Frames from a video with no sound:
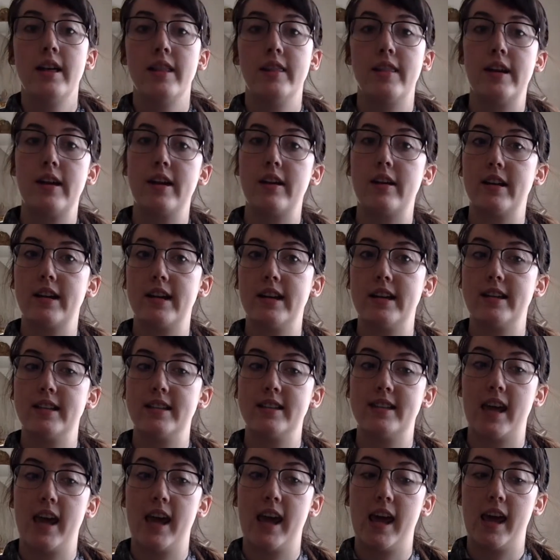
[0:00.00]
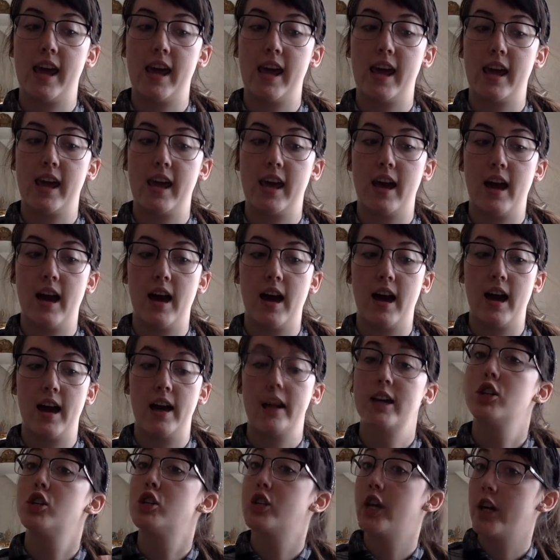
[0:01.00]
There is a
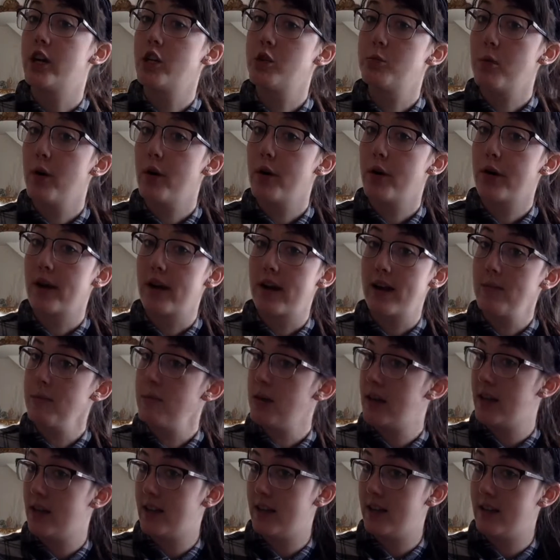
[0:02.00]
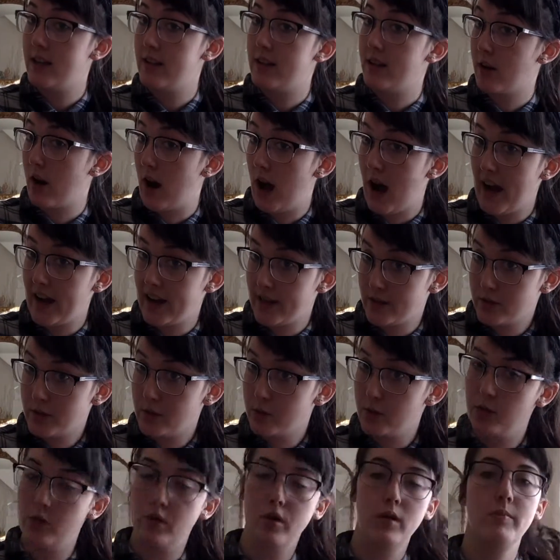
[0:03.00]
exchange program in their high
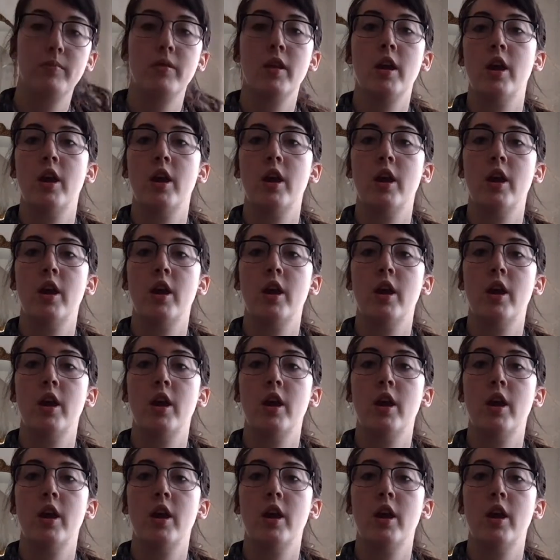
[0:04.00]
school